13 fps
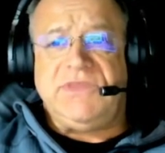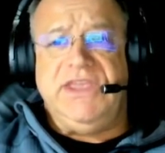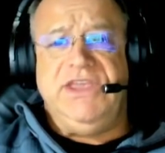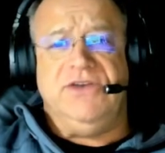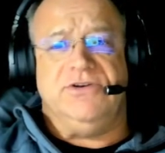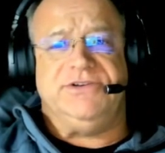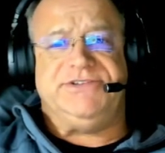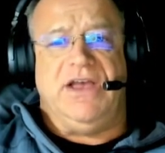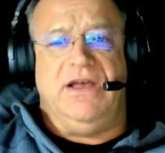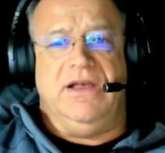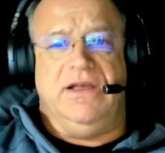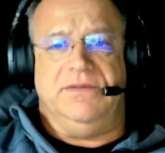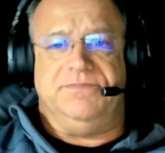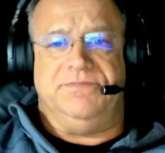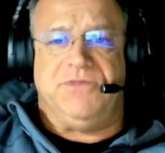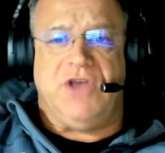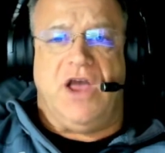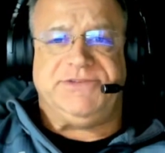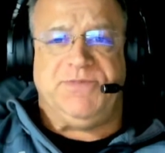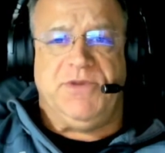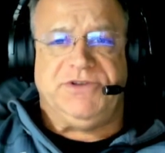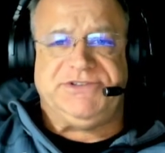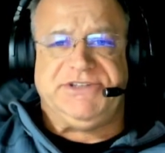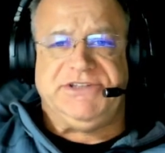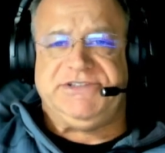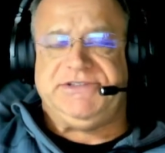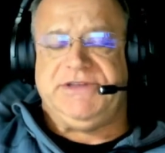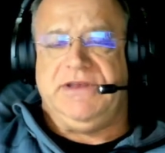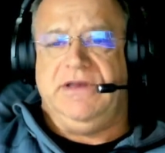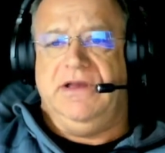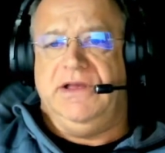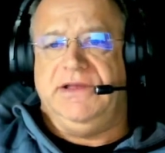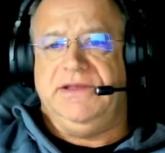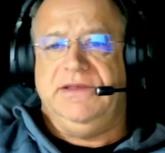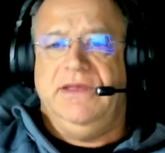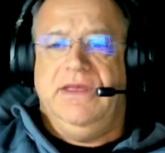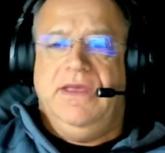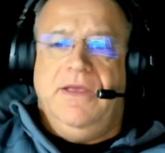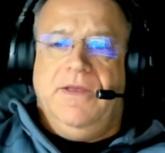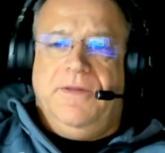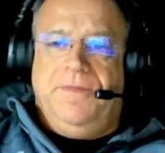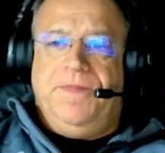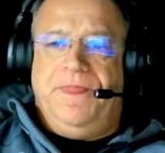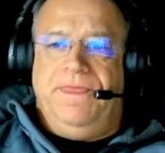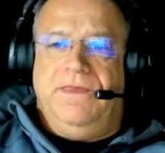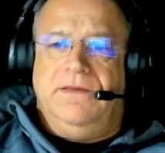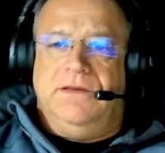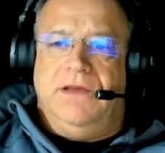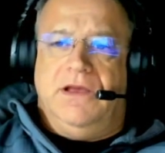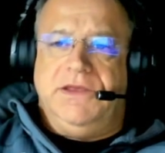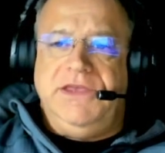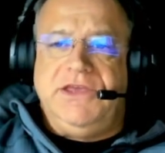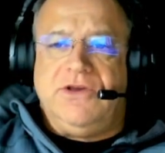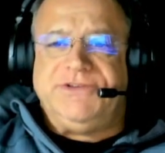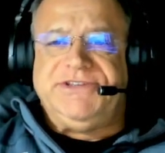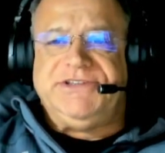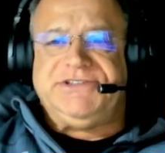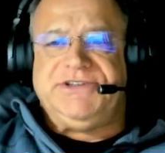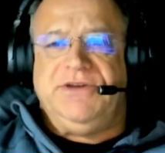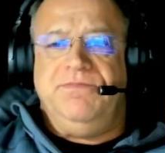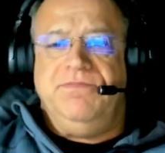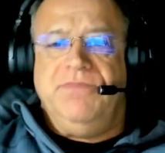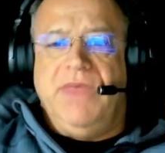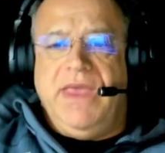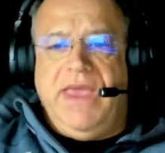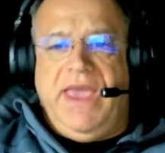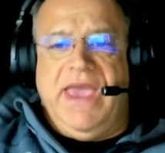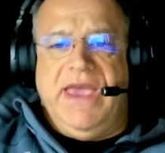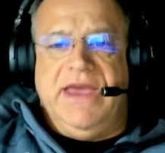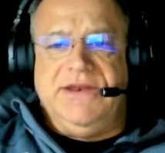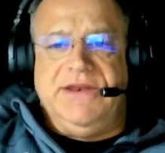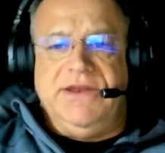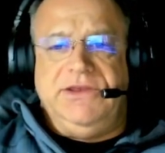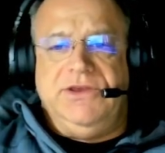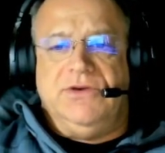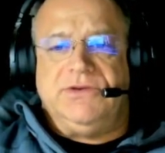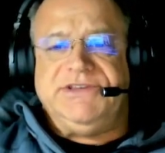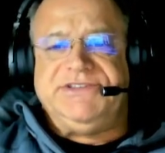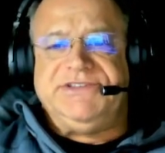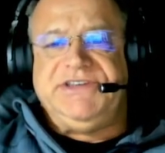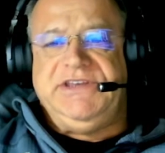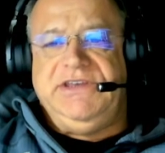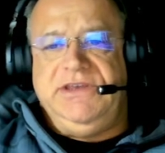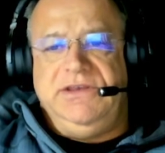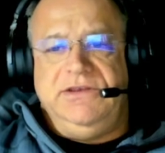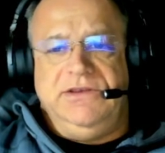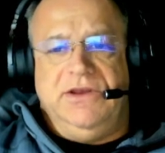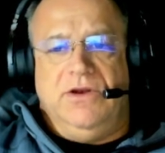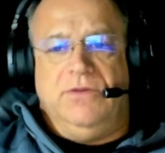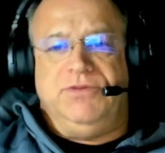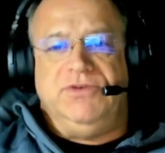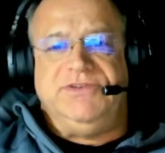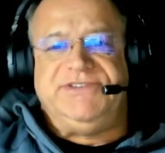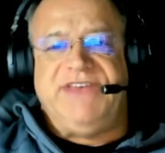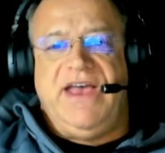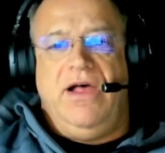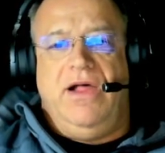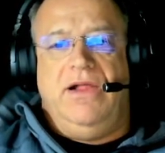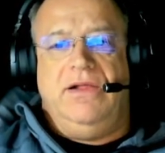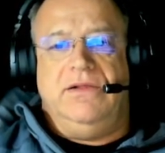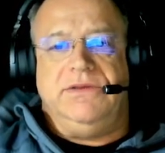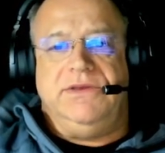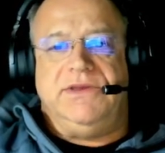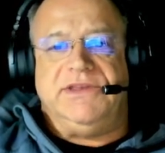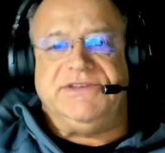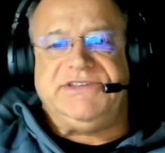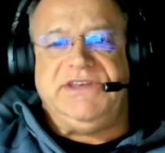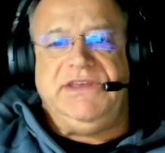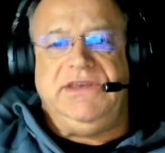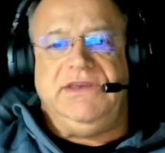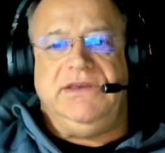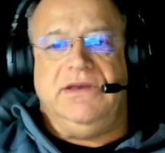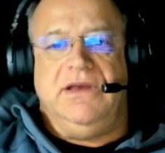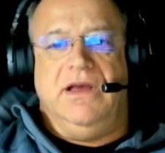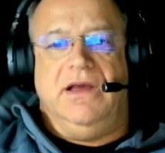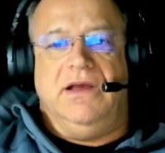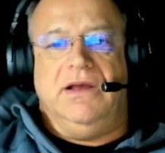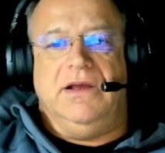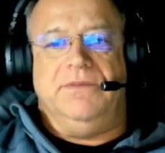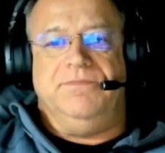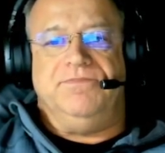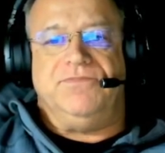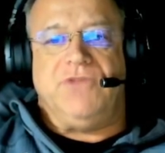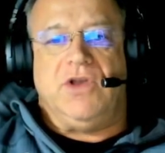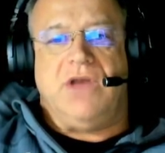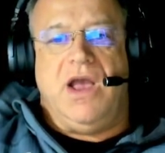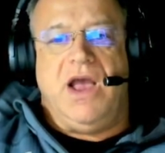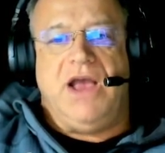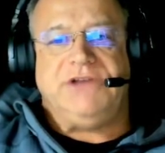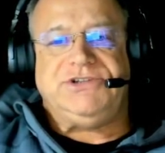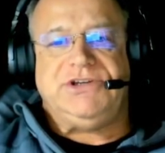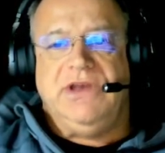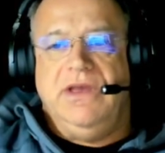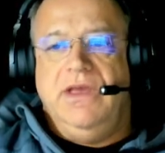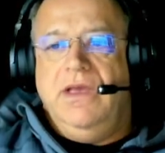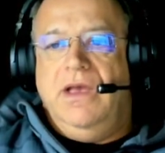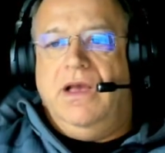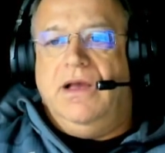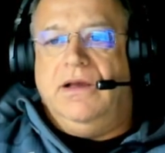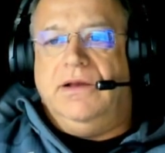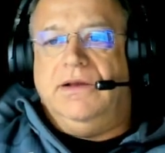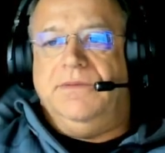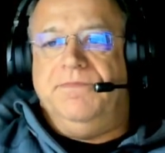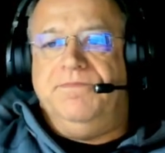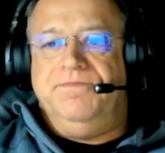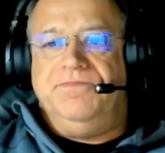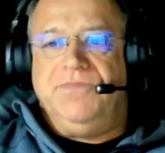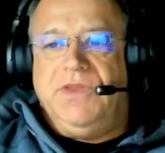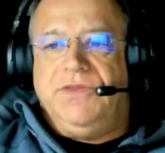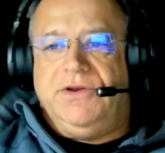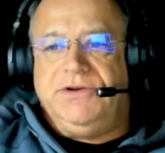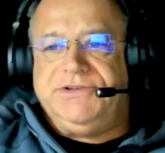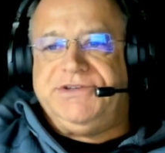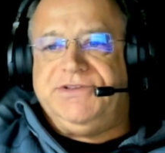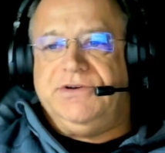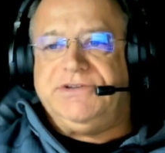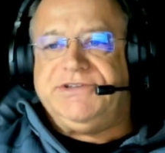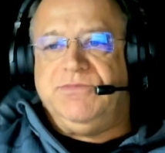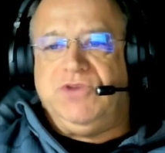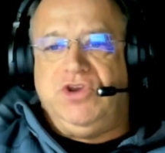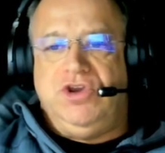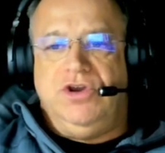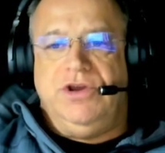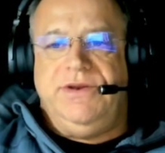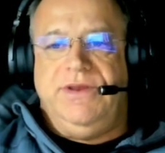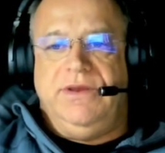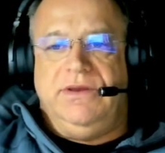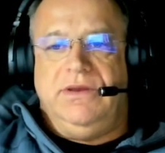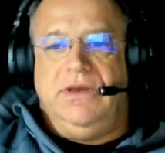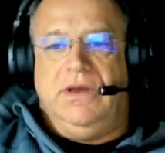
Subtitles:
Use Cosmos's ecosystem, and you can see, Blue Zell, you can see Akash. Um, there's some good,